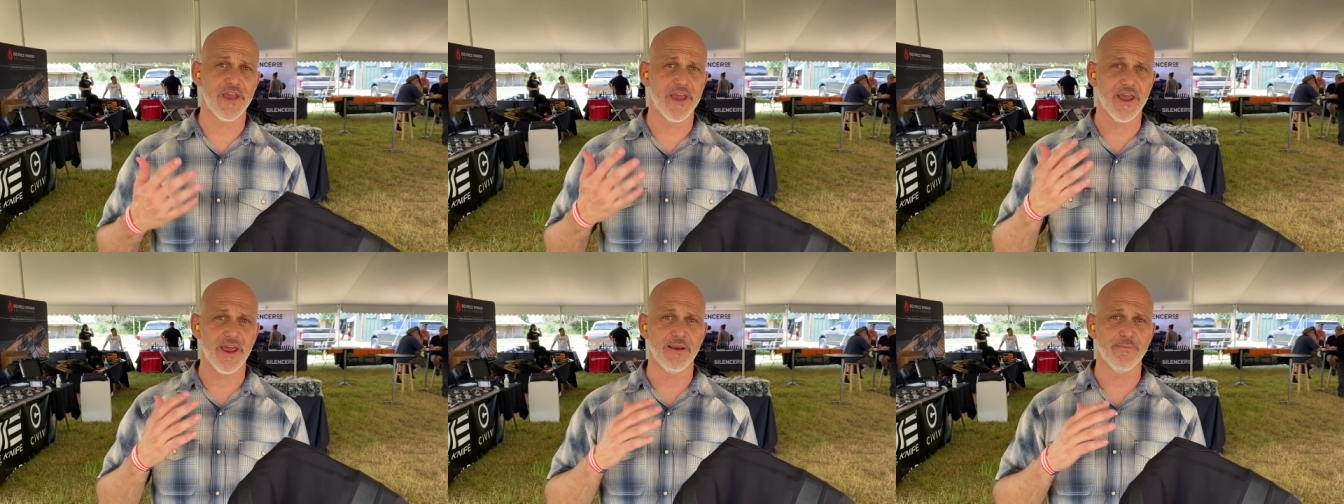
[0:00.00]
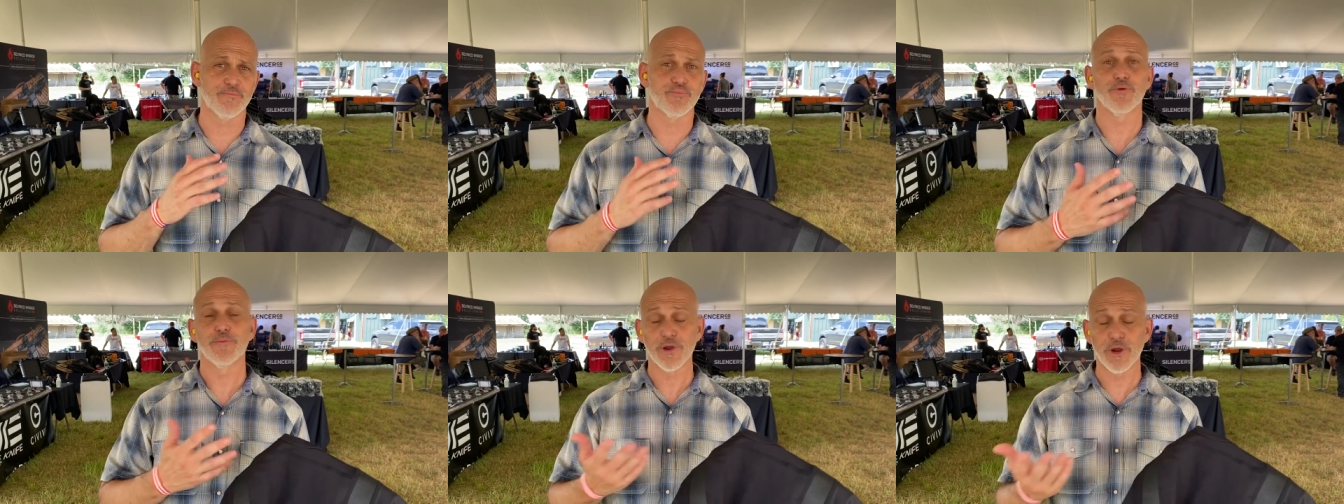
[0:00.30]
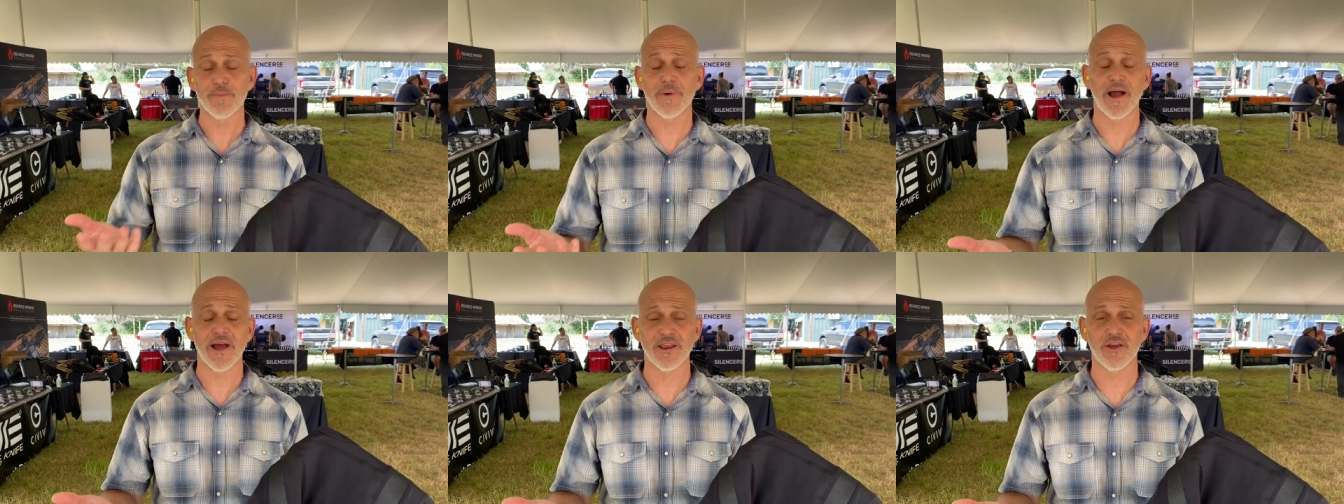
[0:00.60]
and
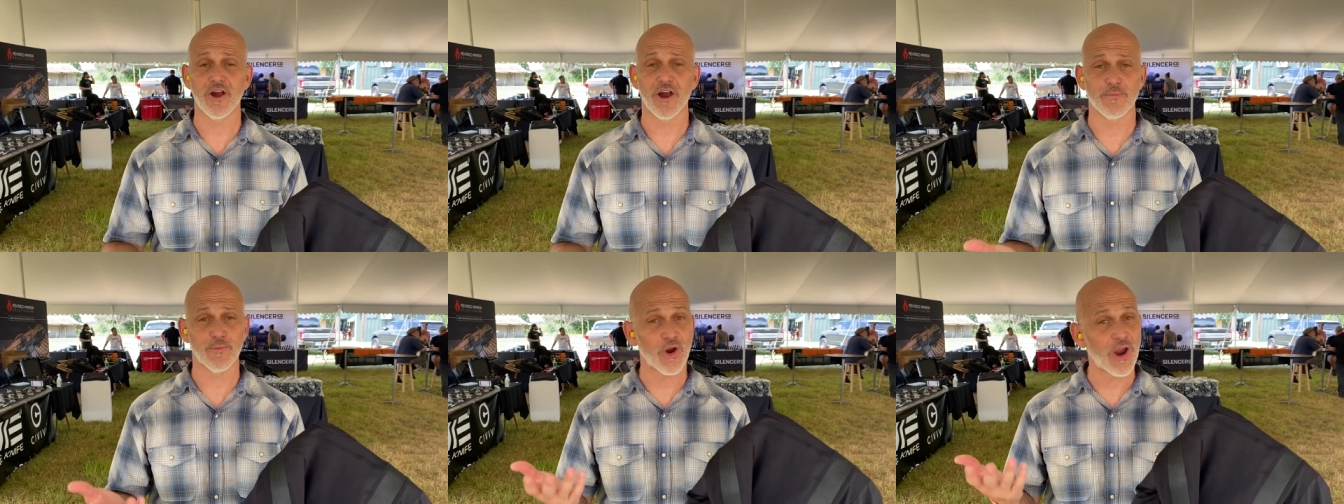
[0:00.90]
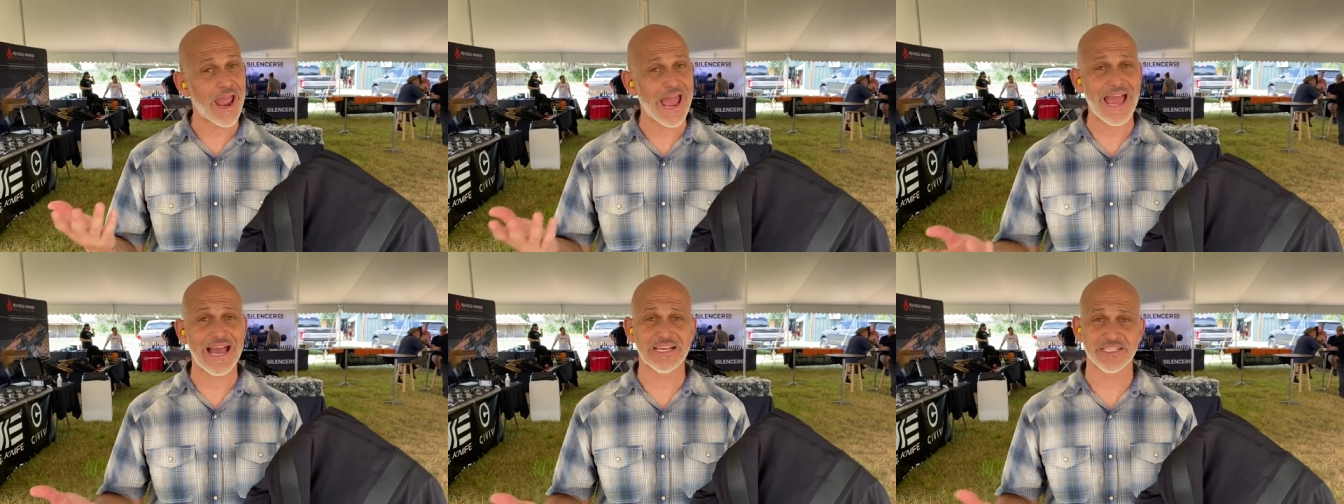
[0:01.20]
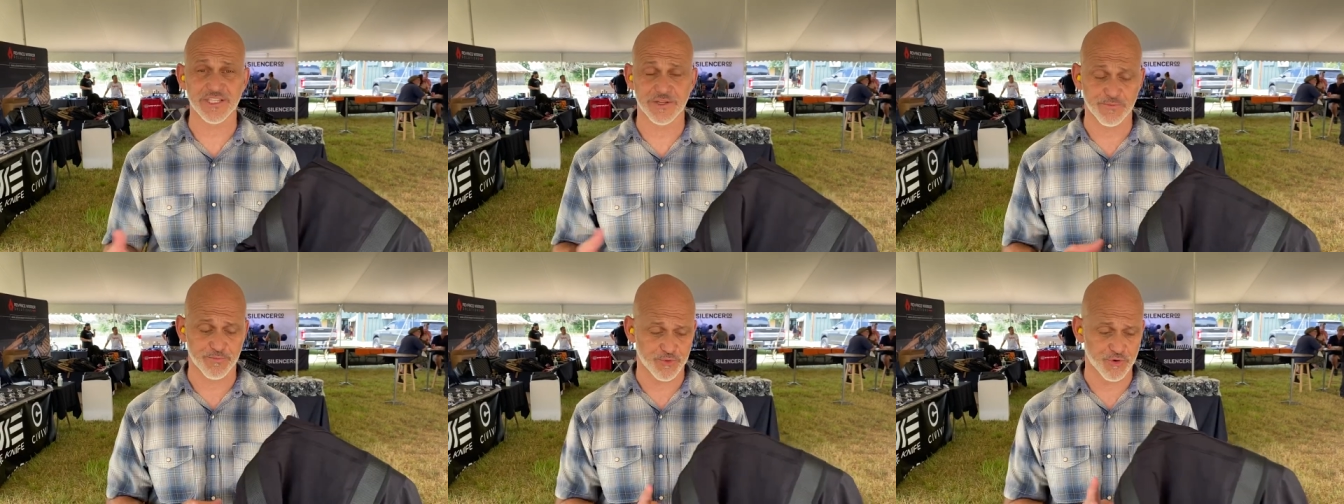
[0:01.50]
Premier Body Armor
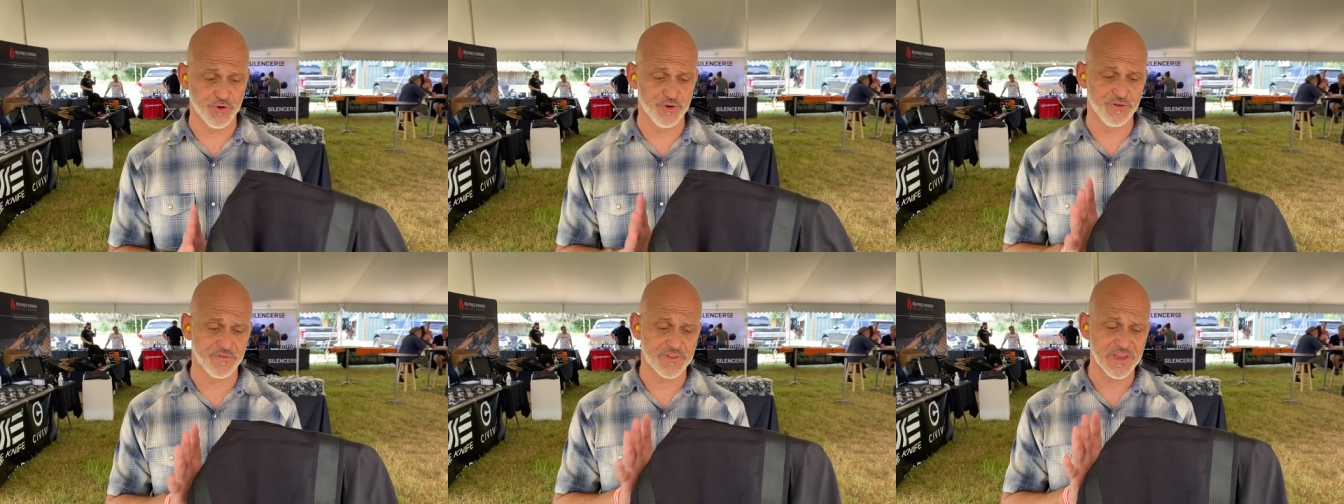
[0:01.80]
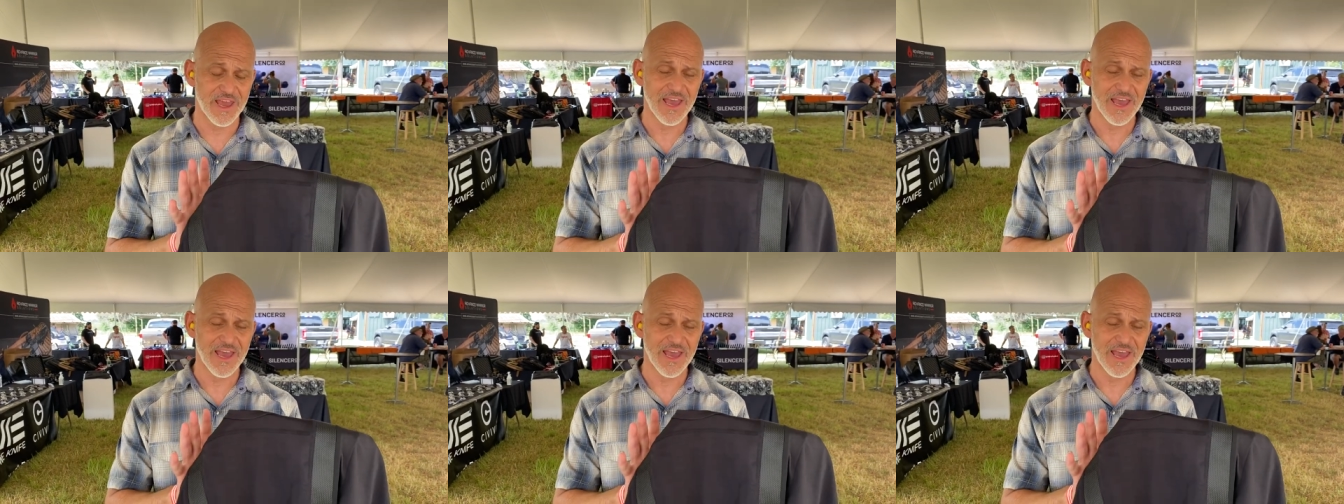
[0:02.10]
has improved.